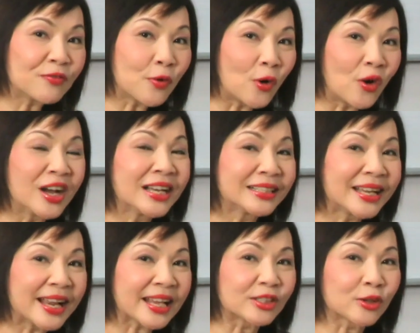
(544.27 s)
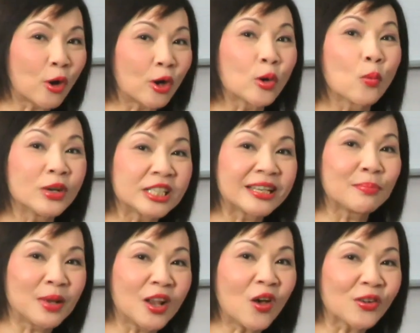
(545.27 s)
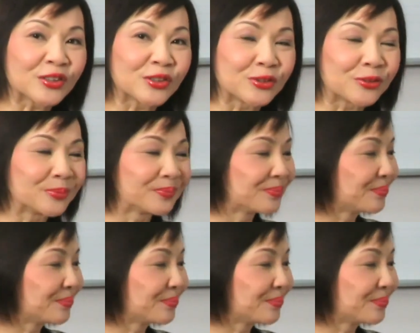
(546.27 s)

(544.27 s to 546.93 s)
before the next chord which it belongs to,